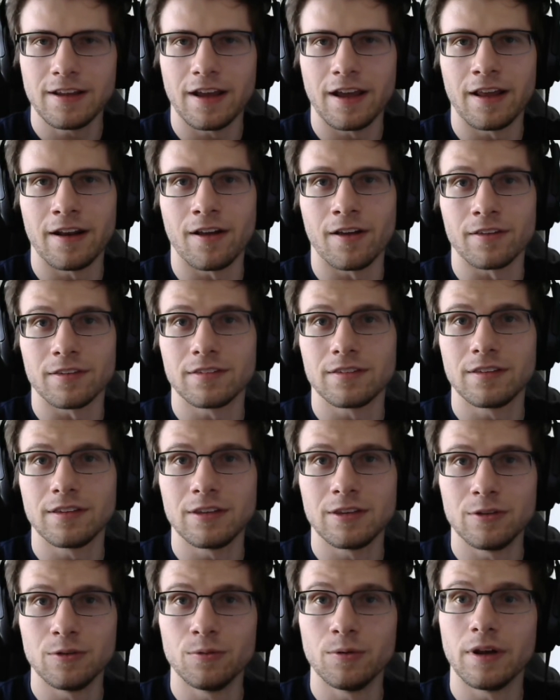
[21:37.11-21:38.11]
and I'll see
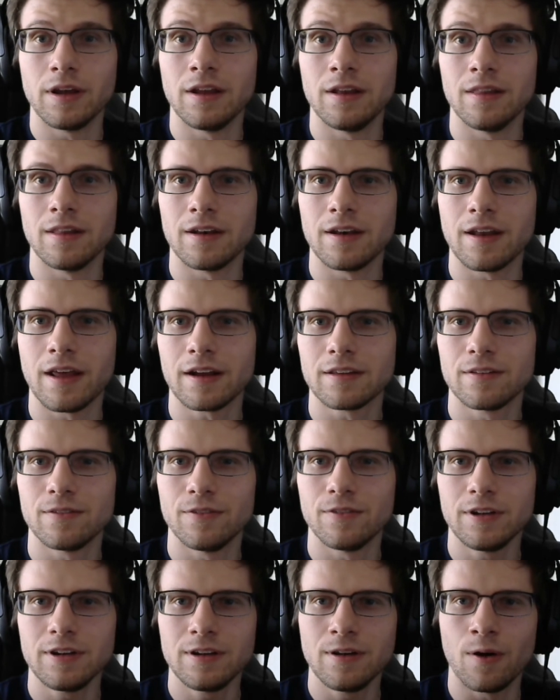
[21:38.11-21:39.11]
you in the next
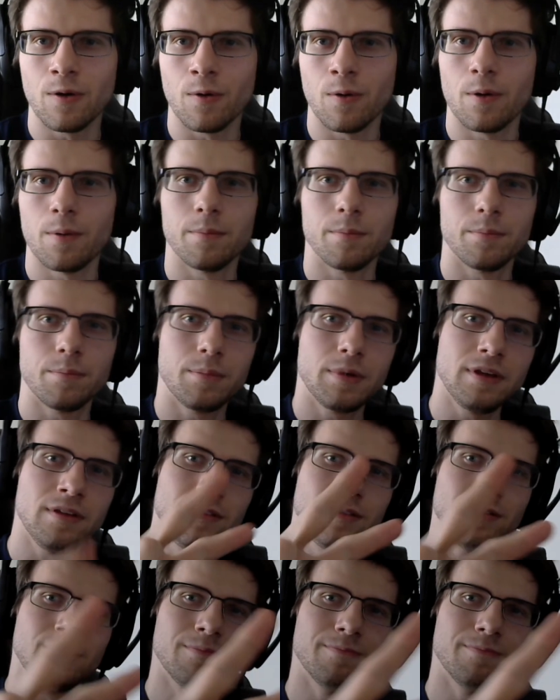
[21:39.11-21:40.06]
video. Peace.